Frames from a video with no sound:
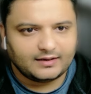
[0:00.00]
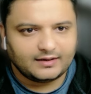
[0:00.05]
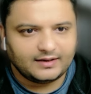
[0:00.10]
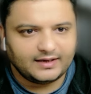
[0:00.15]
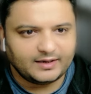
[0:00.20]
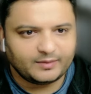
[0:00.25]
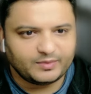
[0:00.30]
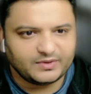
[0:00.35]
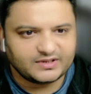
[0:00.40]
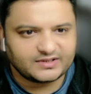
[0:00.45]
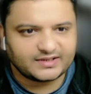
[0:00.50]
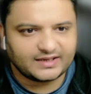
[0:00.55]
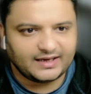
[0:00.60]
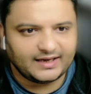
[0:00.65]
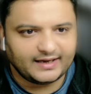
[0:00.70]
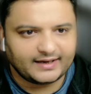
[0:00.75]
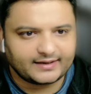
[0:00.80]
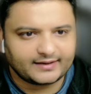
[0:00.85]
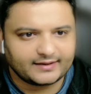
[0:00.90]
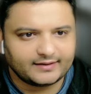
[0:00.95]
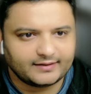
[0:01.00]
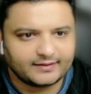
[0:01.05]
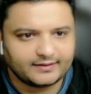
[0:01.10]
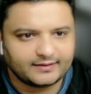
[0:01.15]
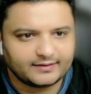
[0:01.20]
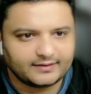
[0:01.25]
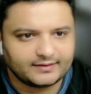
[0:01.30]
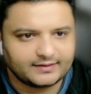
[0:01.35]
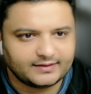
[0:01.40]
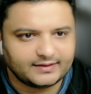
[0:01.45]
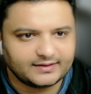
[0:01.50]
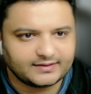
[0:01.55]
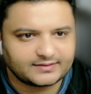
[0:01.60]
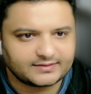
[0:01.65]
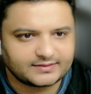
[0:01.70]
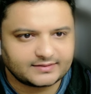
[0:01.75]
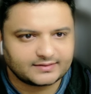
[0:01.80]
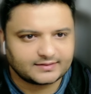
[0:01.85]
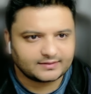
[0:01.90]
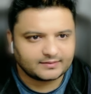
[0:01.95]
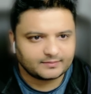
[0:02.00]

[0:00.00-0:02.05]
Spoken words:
let me select this